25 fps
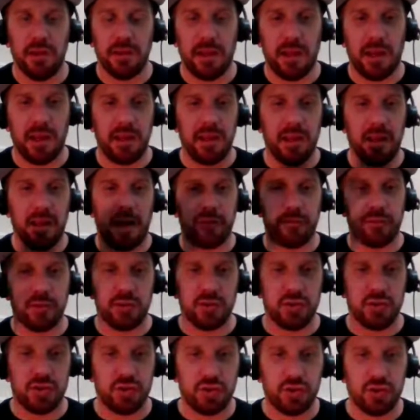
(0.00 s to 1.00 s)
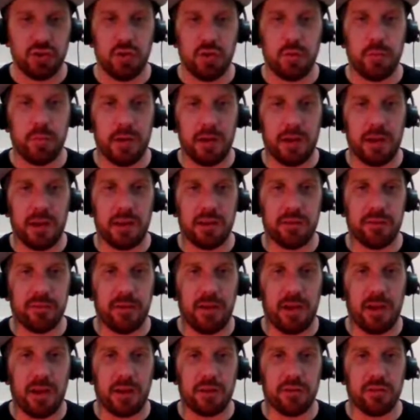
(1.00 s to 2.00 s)
They let you have your stupid ass
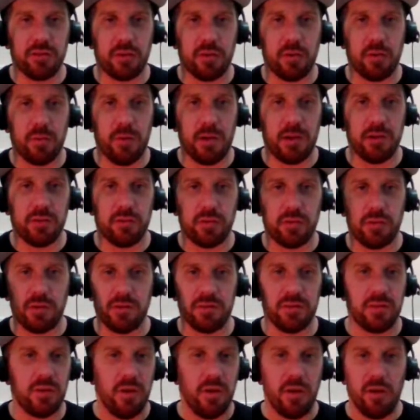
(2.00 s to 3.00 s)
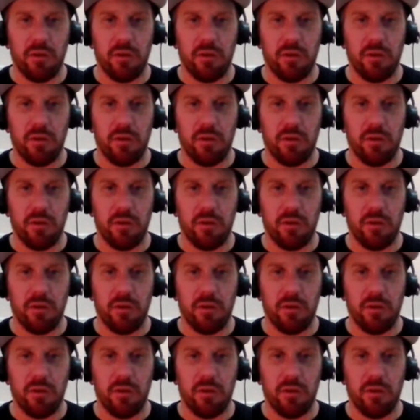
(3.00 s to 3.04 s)
theatrical entrance